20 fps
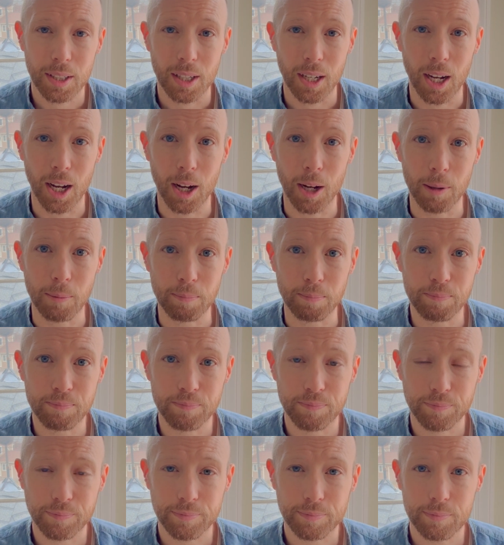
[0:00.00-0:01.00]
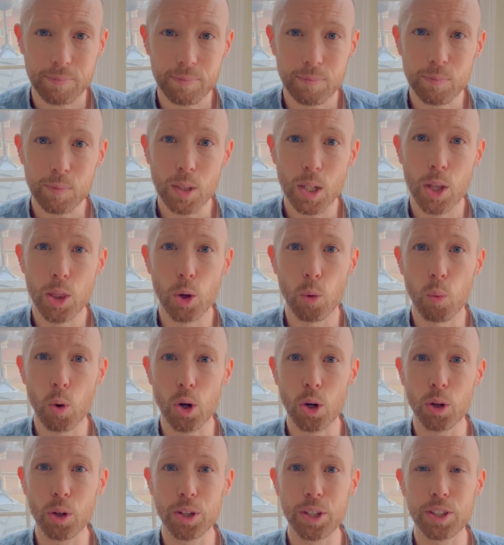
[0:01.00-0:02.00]
Um, the
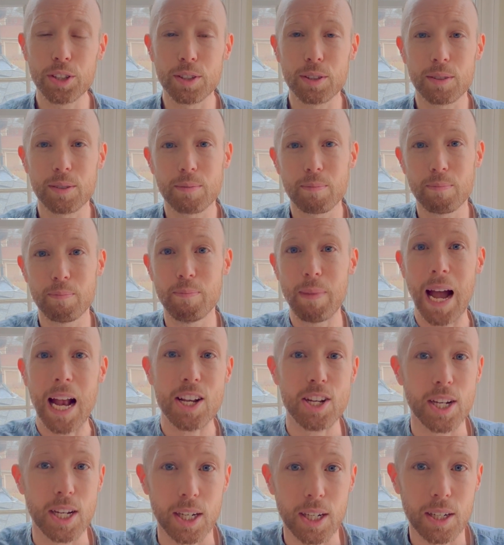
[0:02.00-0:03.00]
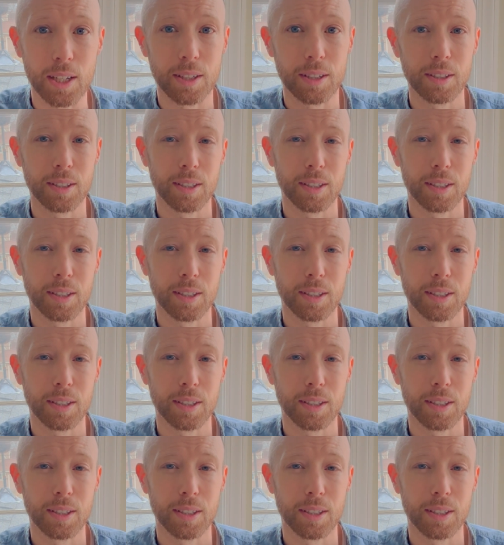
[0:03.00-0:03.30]
world is magic.